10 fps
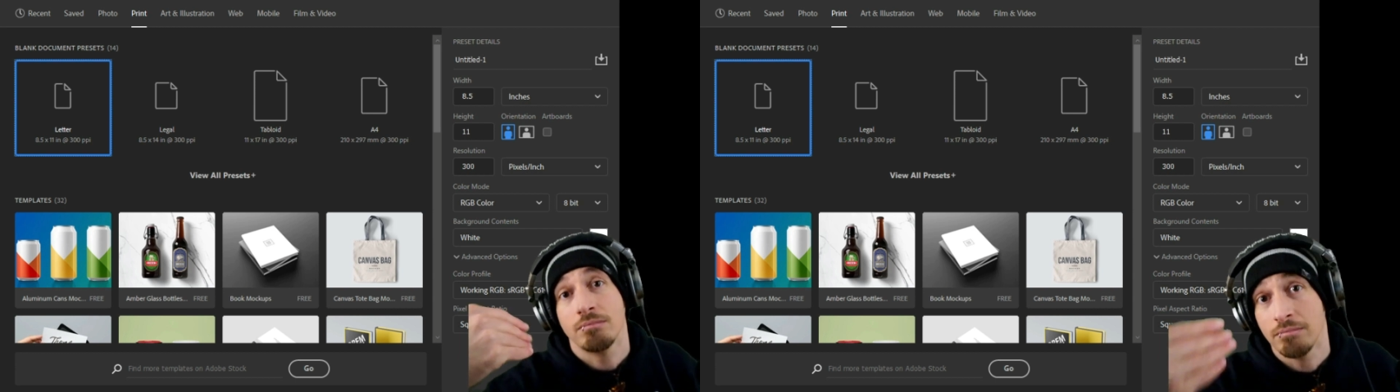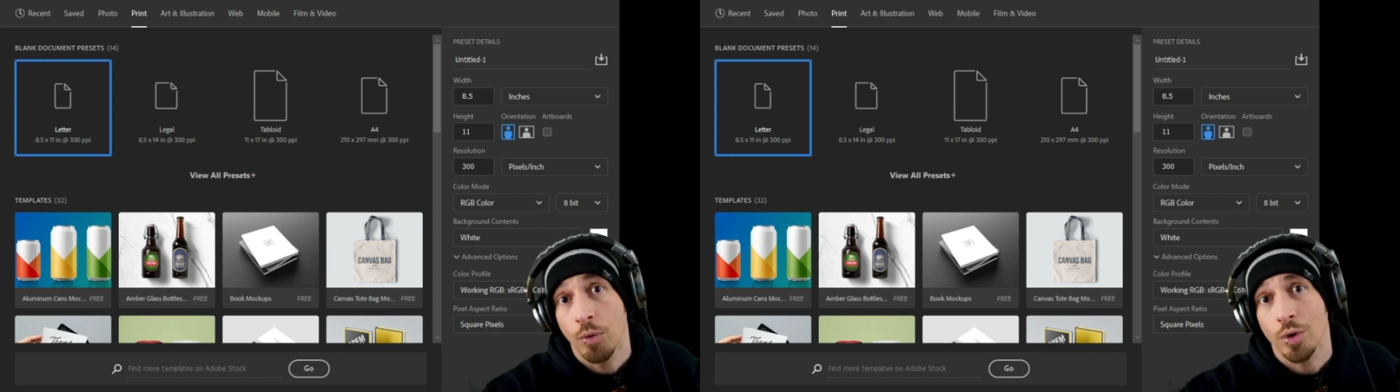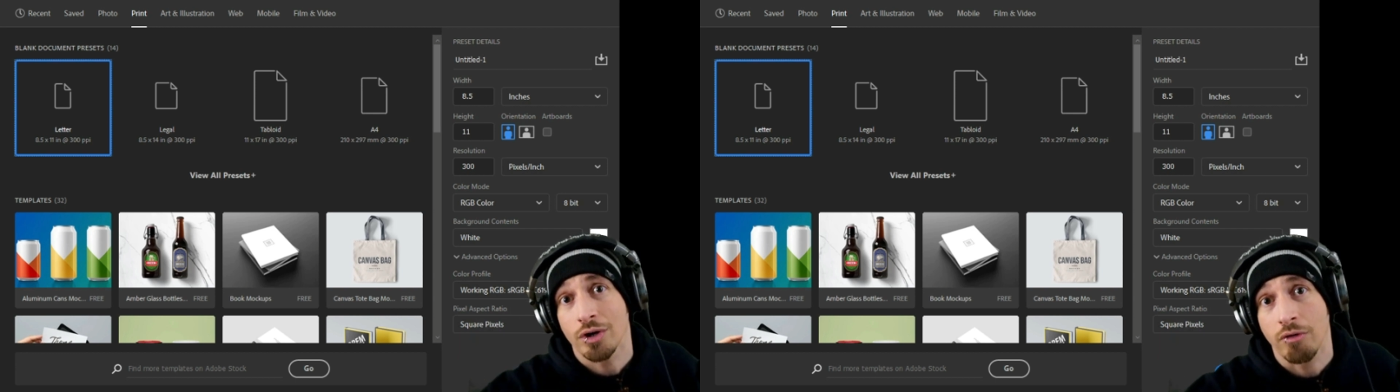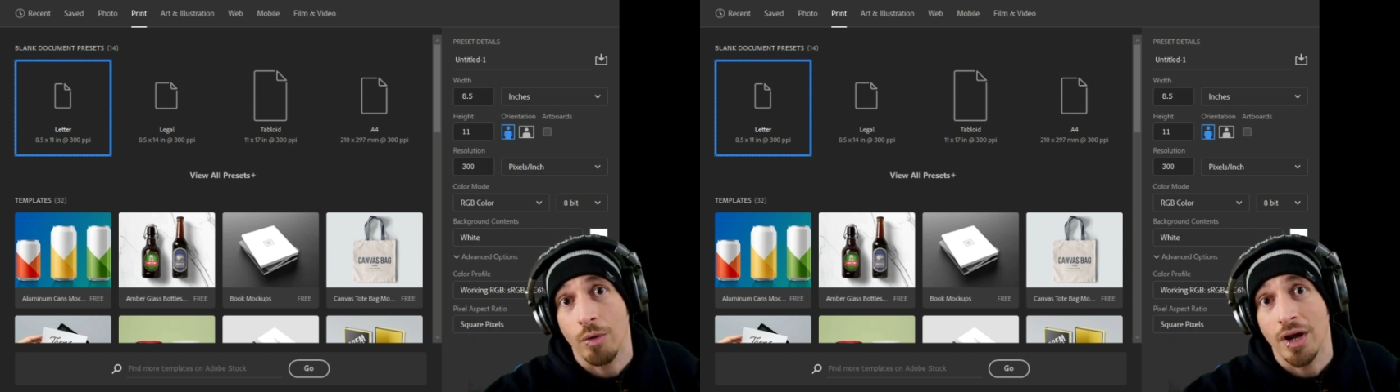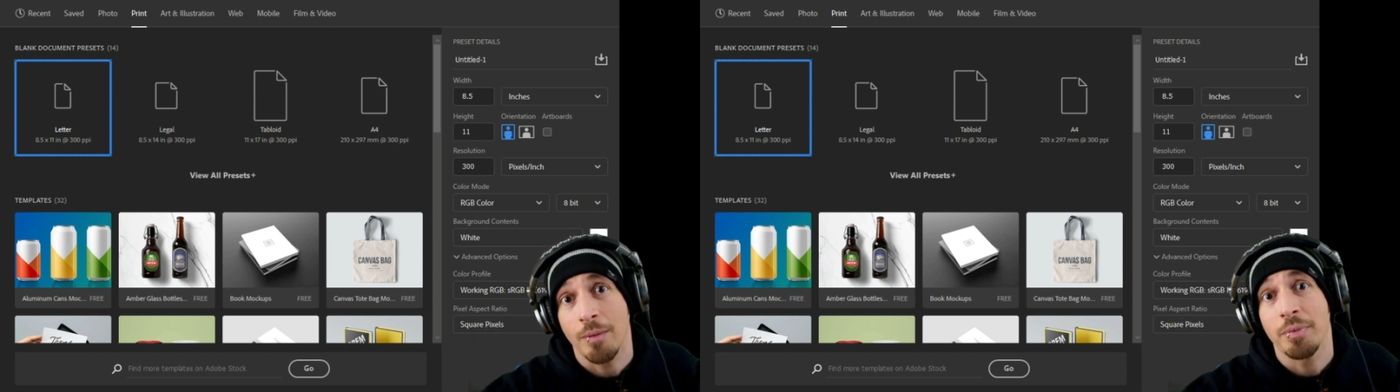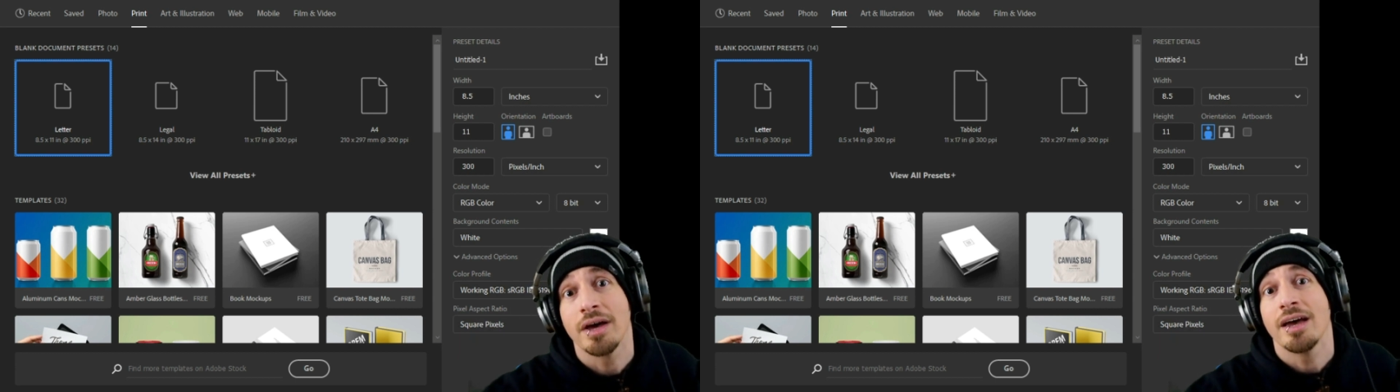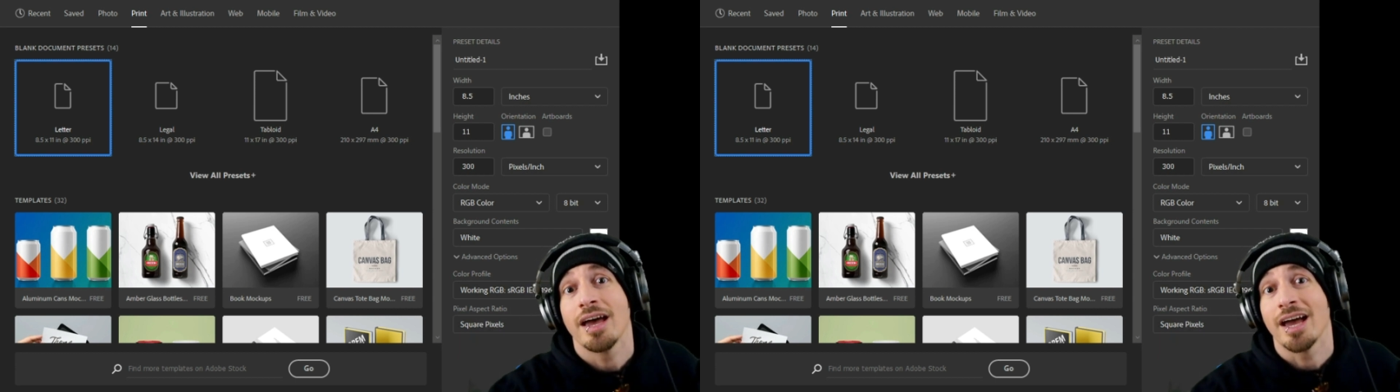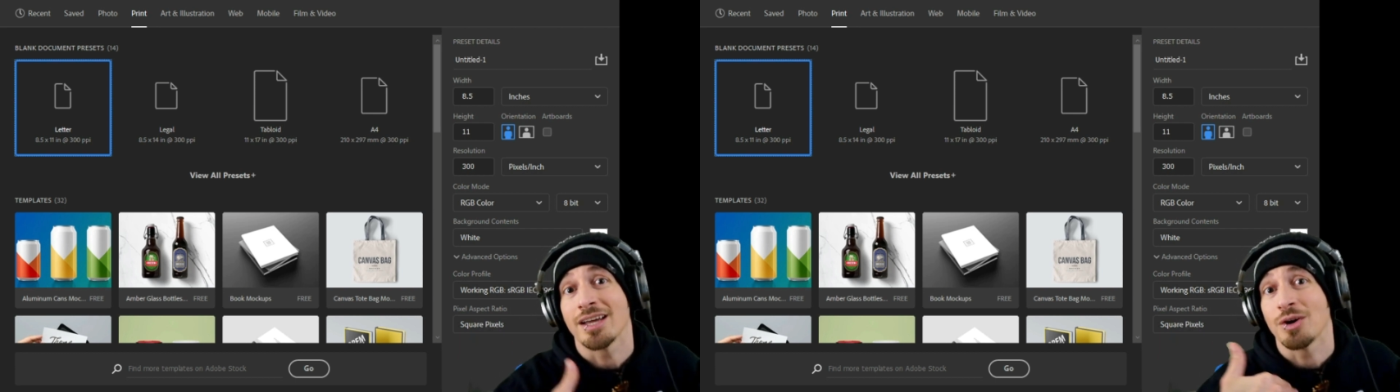more grown up
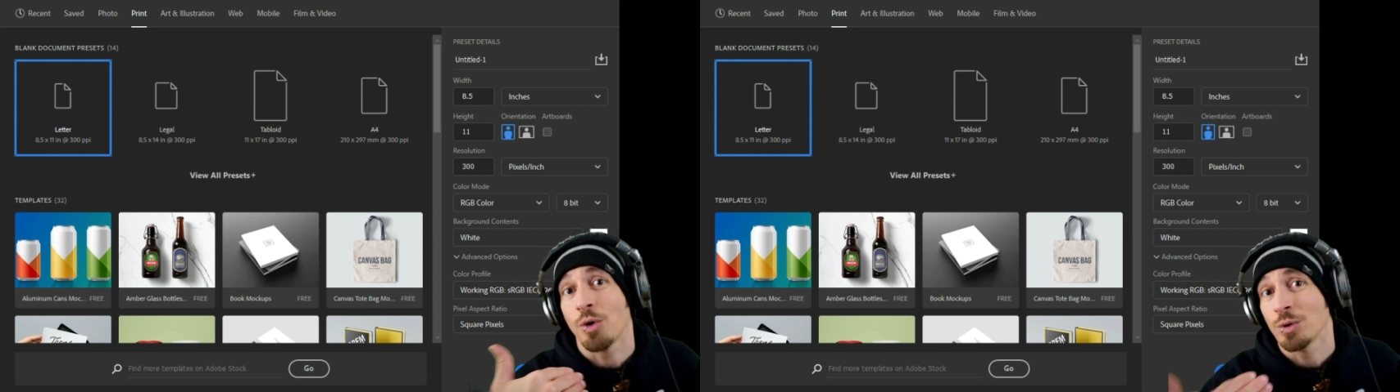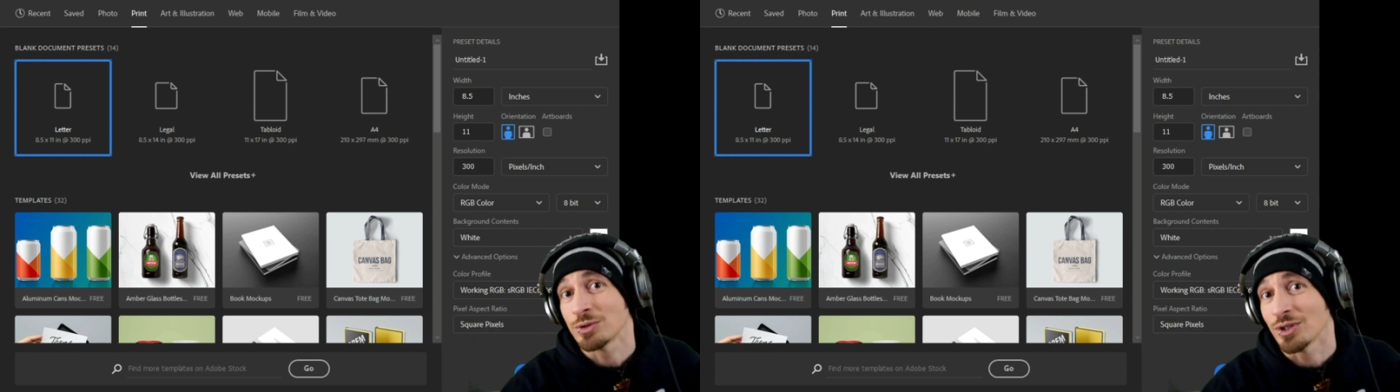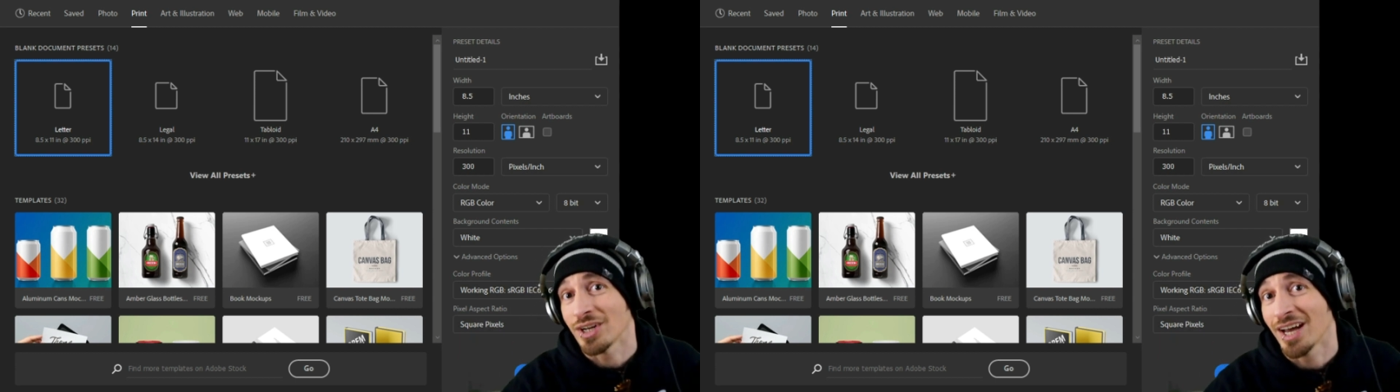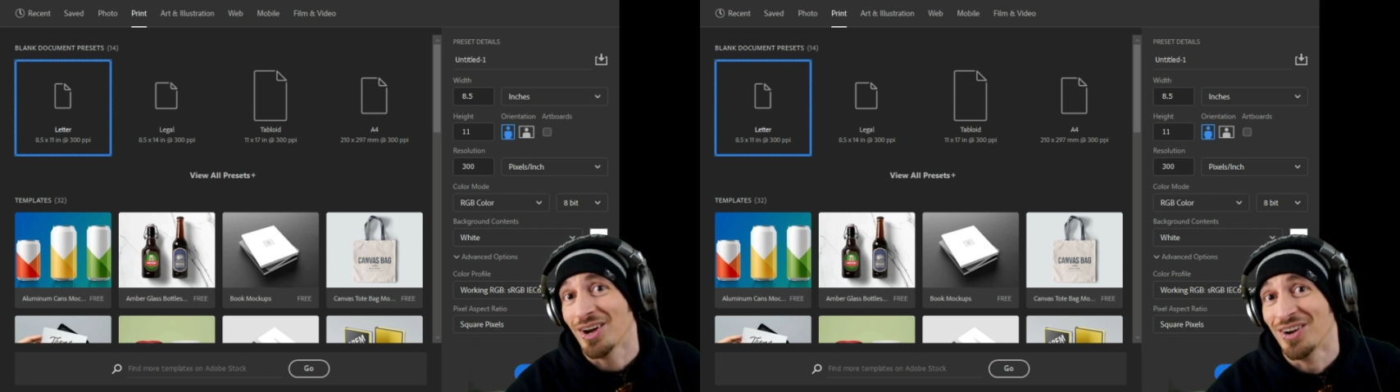and older now,